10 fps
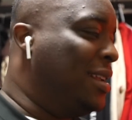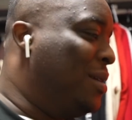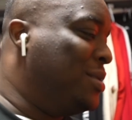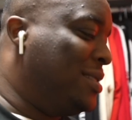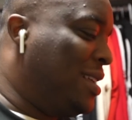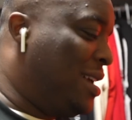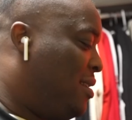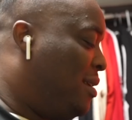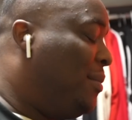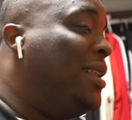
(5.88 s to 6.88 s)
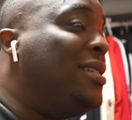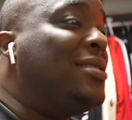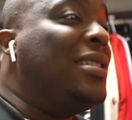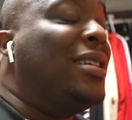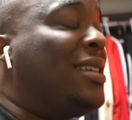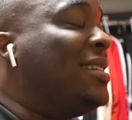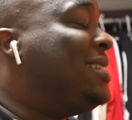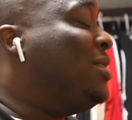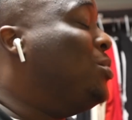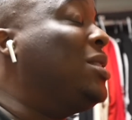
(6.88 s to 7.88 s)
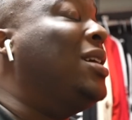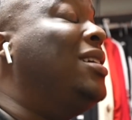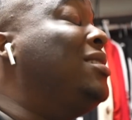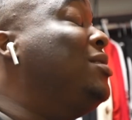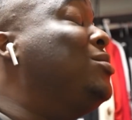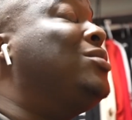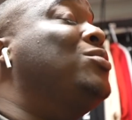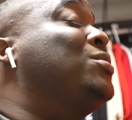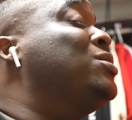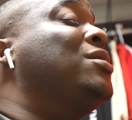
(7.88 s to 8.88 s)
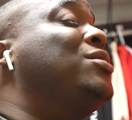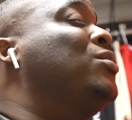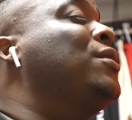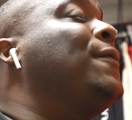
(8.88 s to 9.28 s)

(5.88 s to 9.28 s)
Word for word: and I was just like, let me just look to see what the other YouTubers are doing.